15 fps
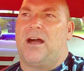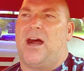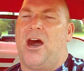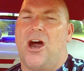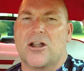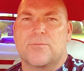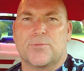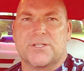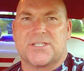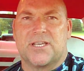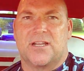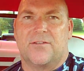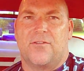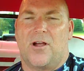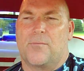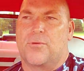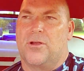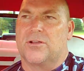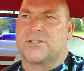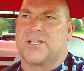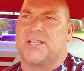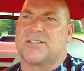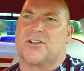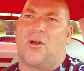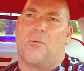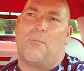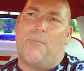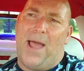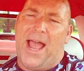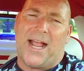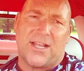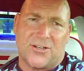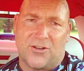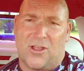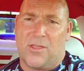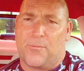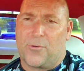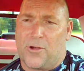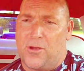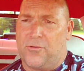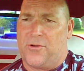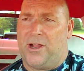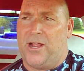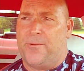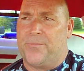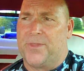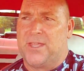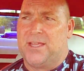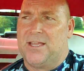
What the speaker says: 100% of our proceeds go back into the program.